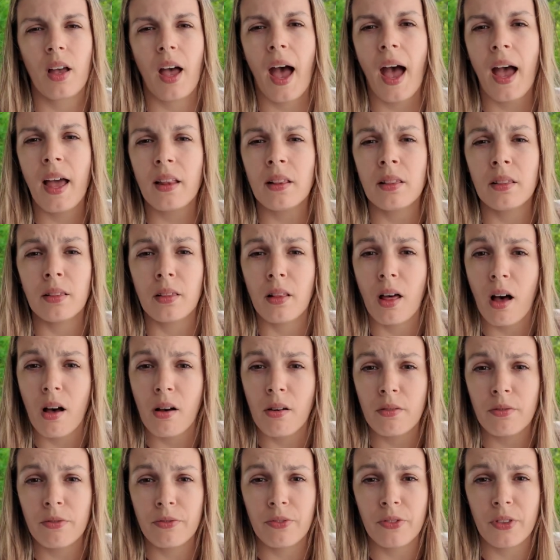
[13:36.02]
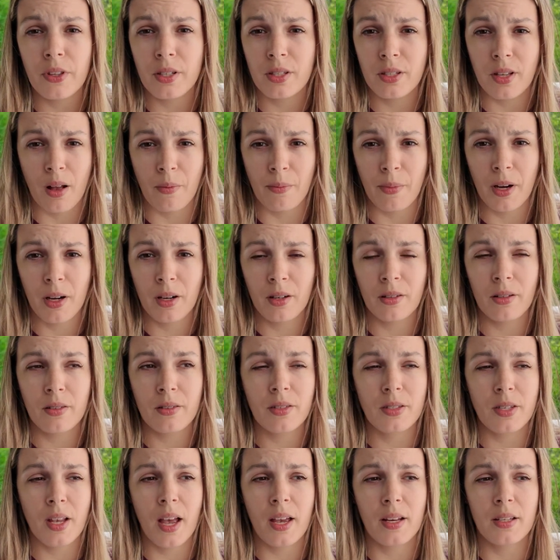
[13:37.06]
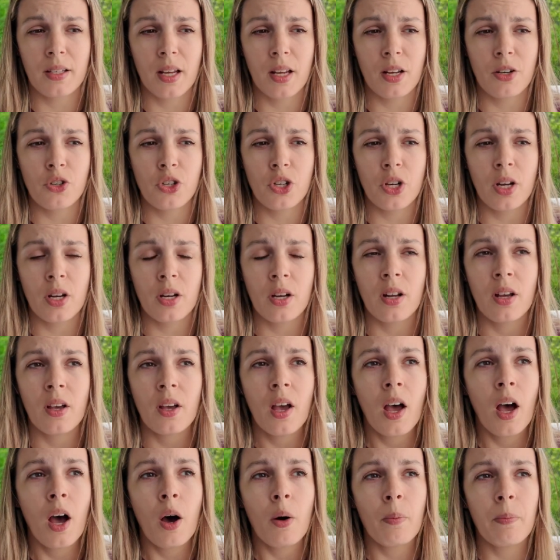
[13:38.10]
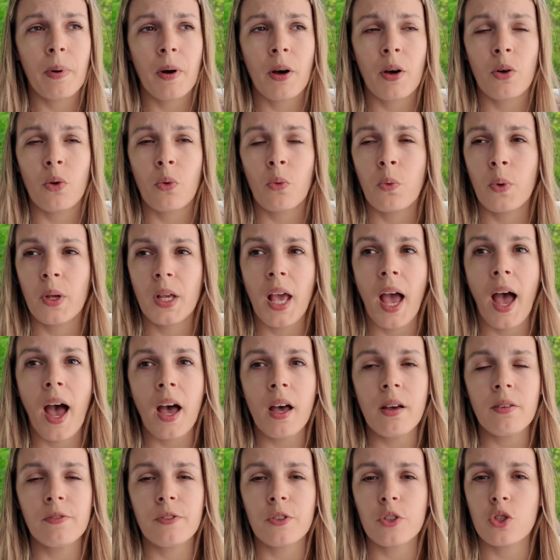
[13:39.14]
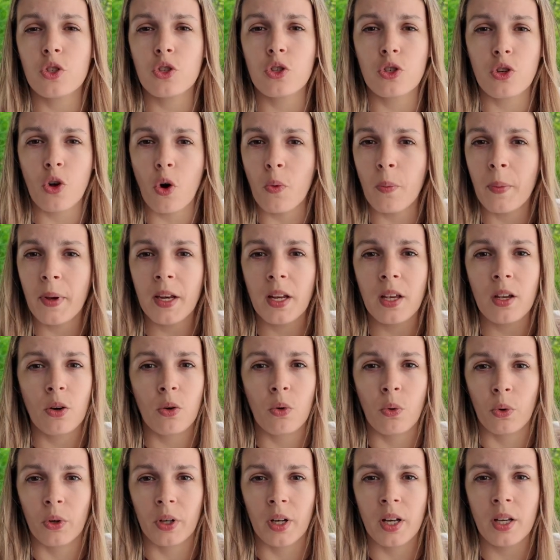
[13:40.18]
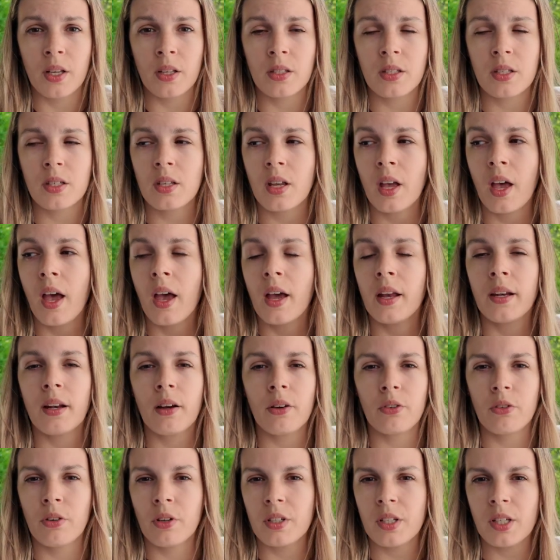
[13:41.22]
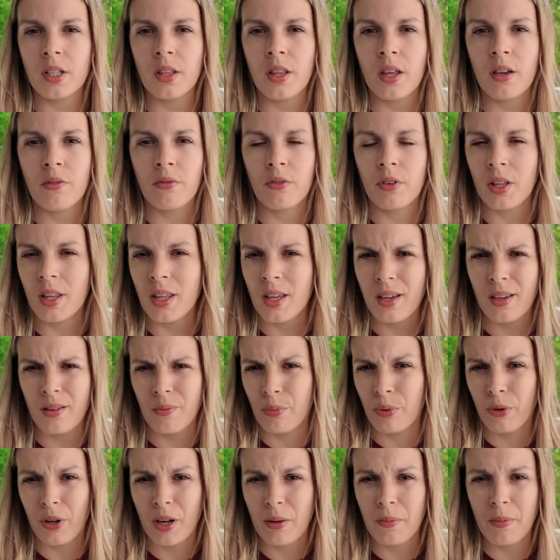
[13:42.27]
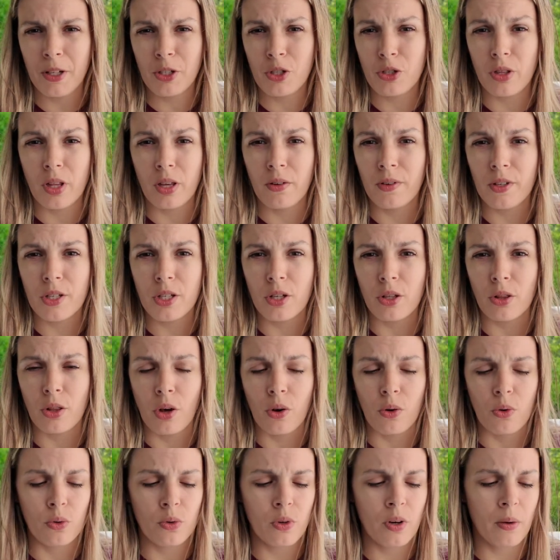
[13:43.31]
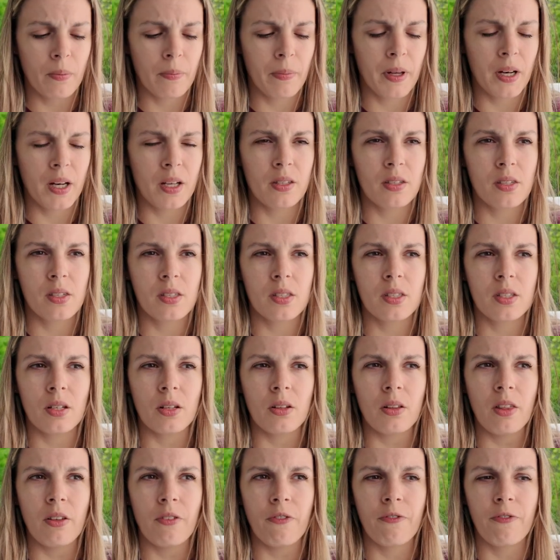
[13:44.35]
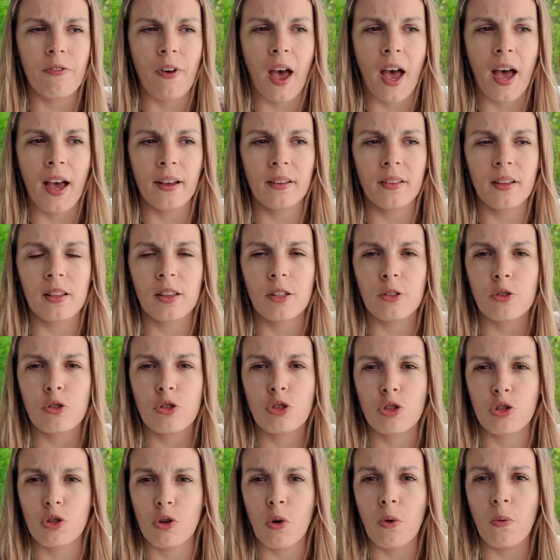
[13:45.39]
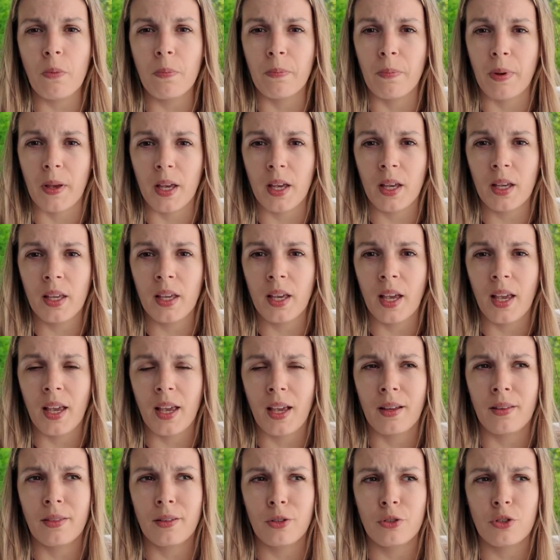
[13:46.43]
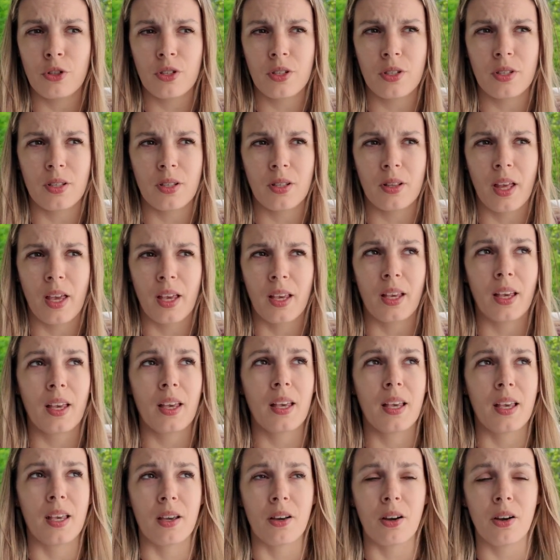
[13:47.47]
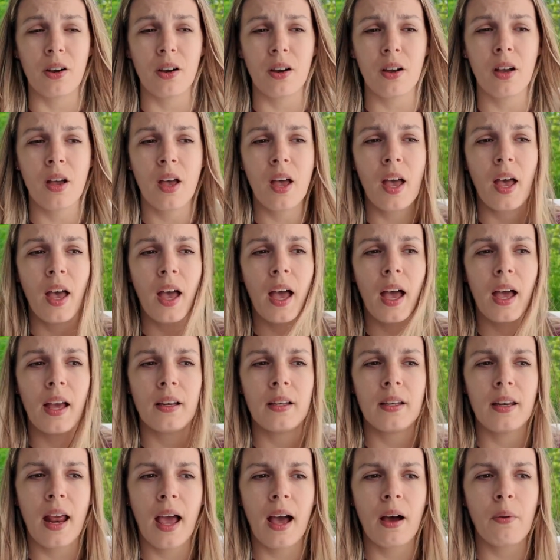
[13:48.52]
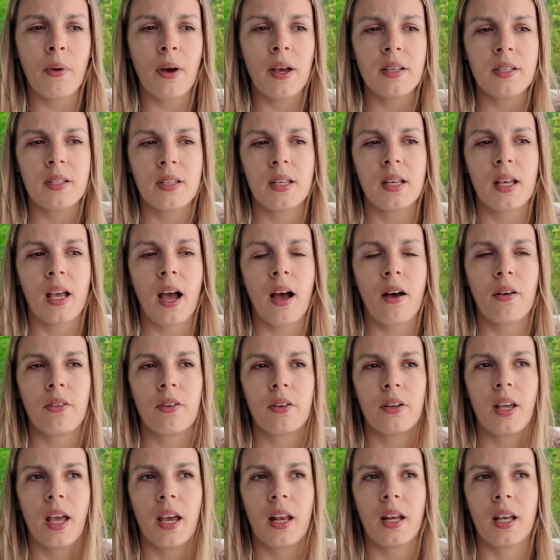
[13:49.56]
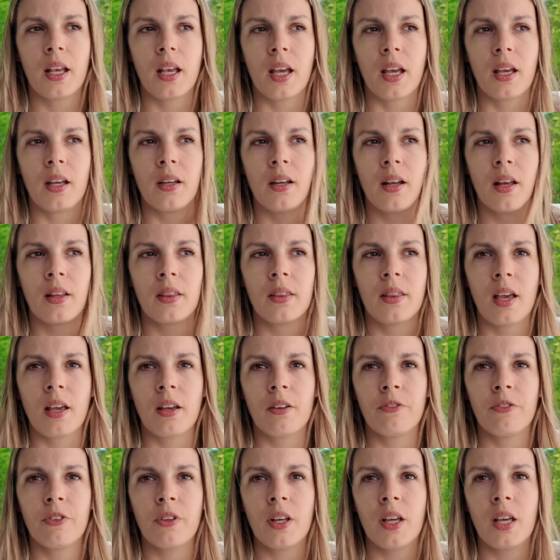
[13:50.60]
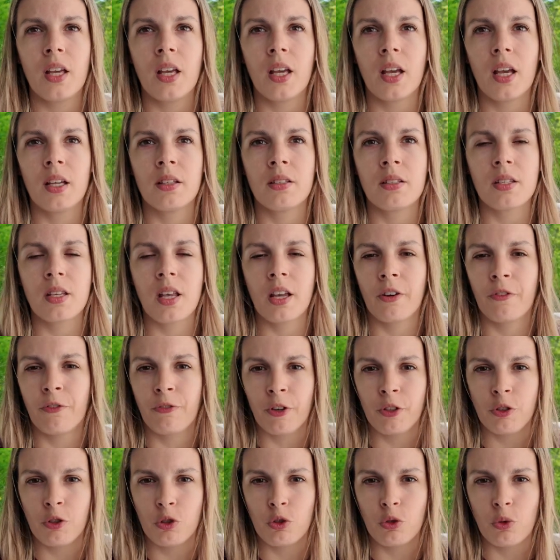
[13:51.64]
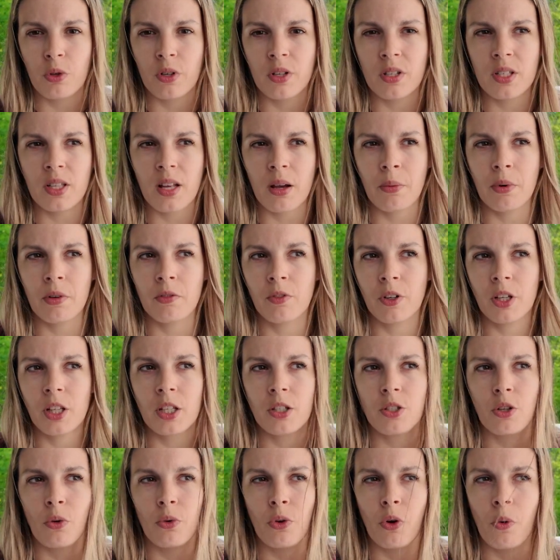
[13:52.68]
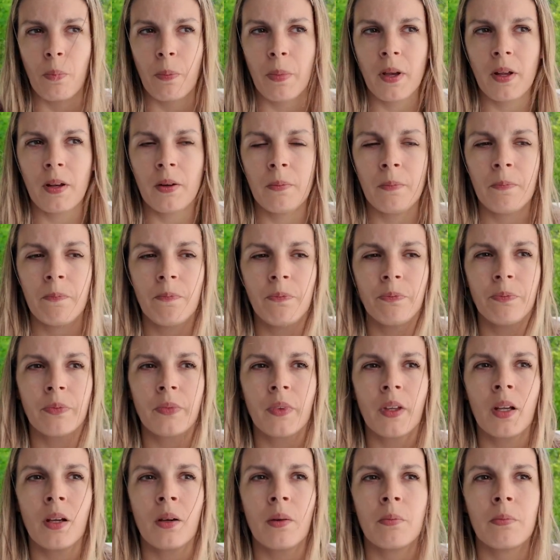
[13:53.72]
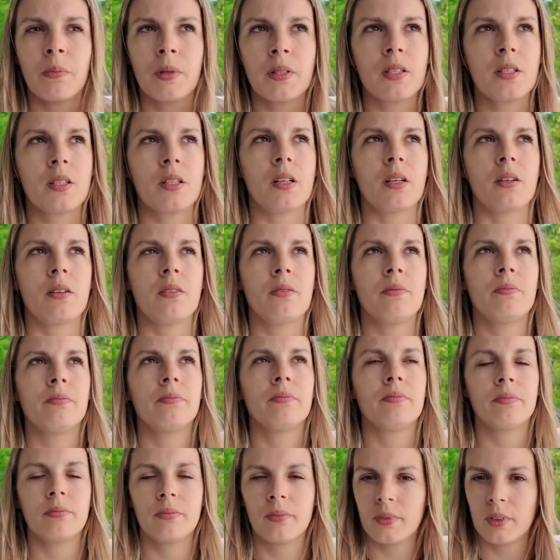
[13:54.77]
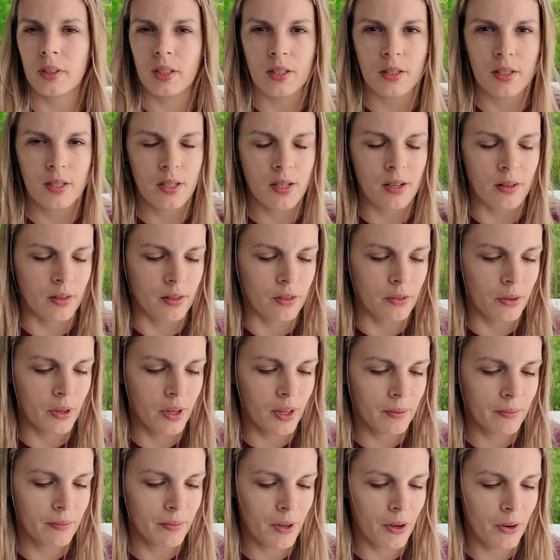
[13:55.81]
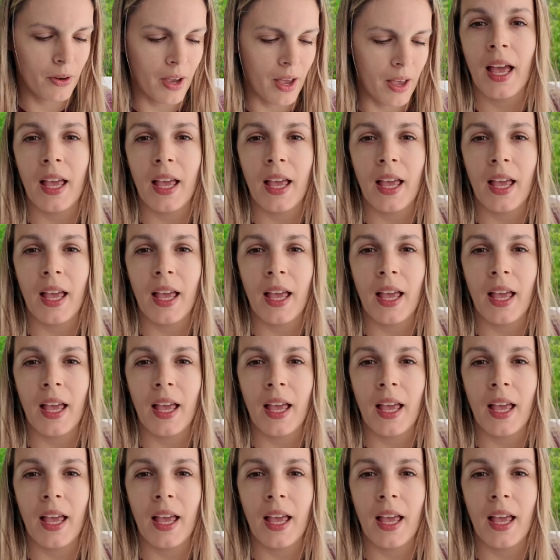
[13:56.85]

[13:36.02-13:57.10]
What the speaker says: I love the summer, side tangent, but we have so many hornets. Now, granted, they really pretty much leave us alone, but it's still the fact that they're so big and they're just like here. And now I see how they're getting in. And thankfully, it's like French doors that we really don't open, but still. It's still annoying. Okay.